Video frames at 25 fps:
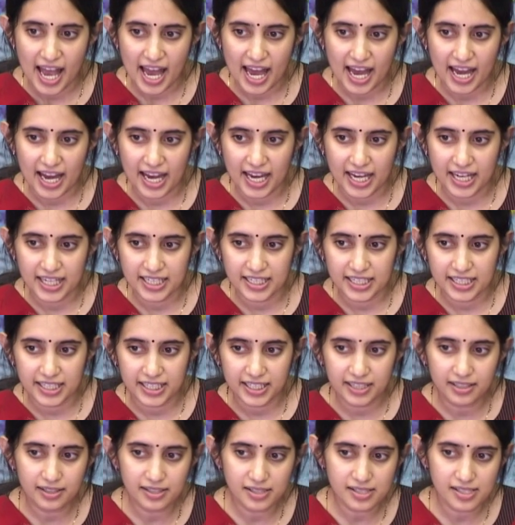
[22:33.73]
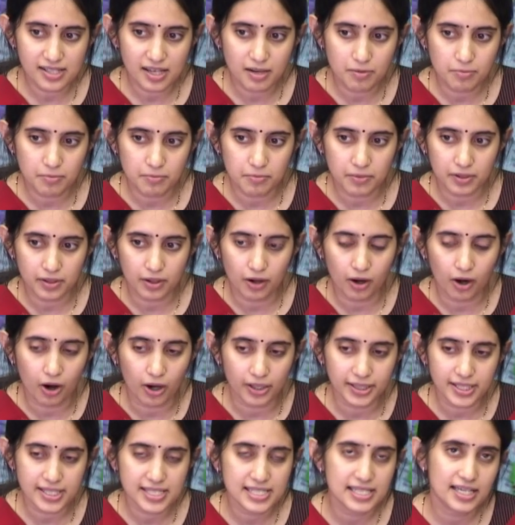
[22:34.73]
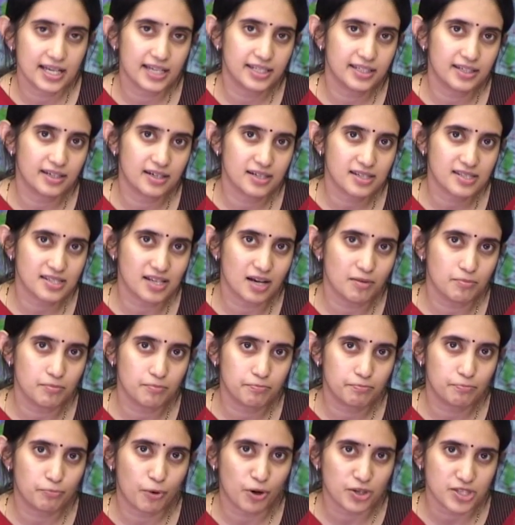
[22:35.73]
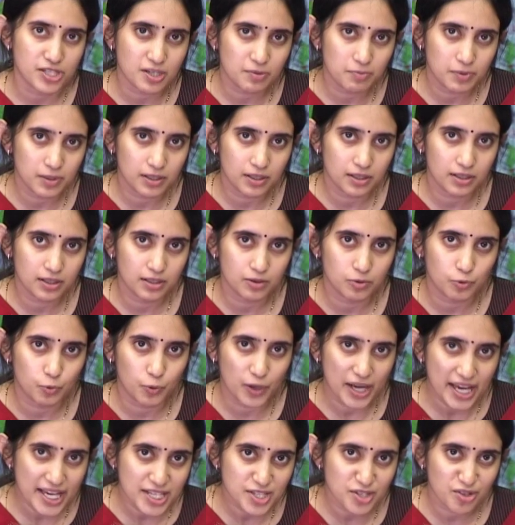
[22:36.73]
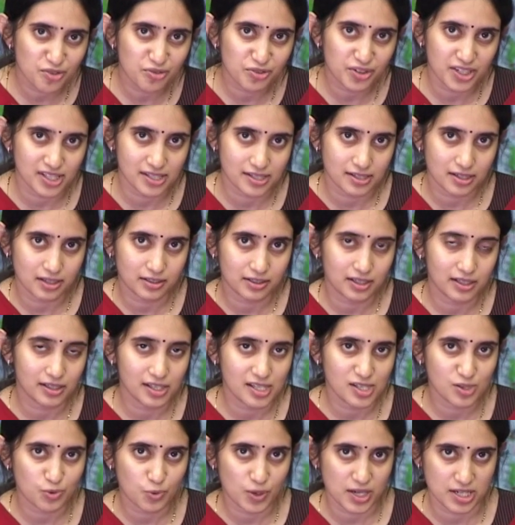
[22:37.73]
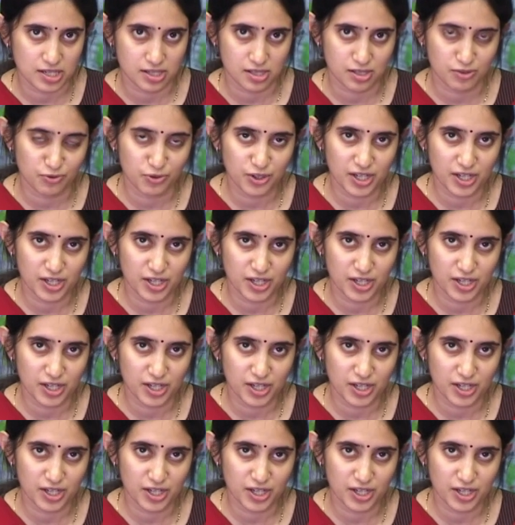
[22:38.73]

And here are some, uh, on the slide, there are some possible ways of constructing these questions.